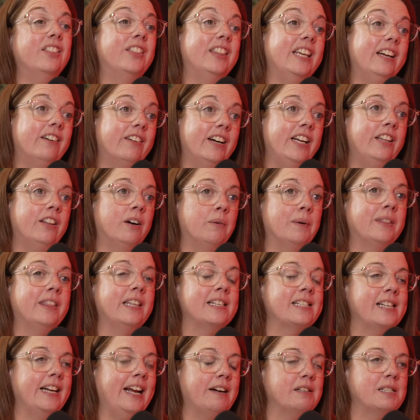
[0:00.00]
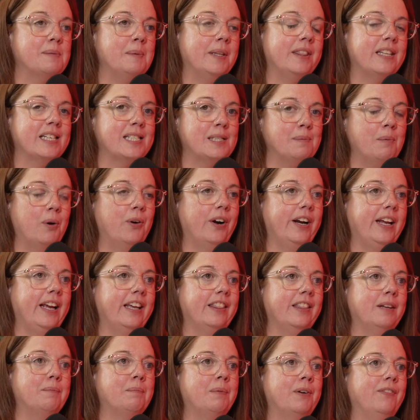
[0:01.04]
in theory, though, with this announcement this morning
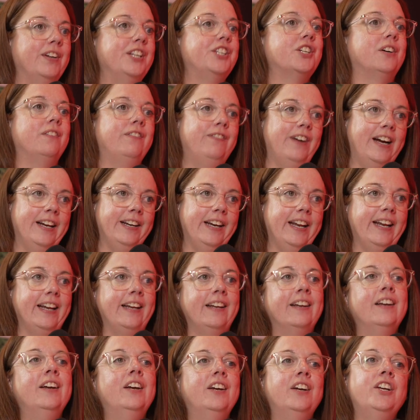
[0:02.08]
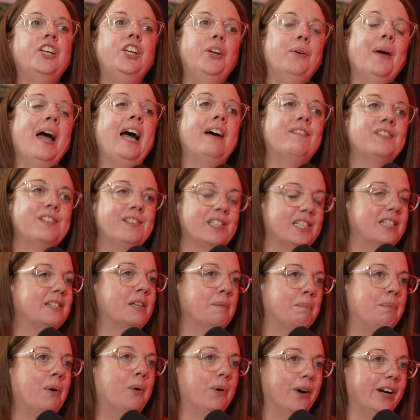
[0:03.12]
and the provincial funding, you have
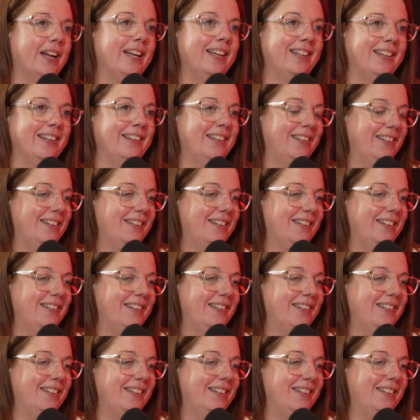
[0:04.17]
support in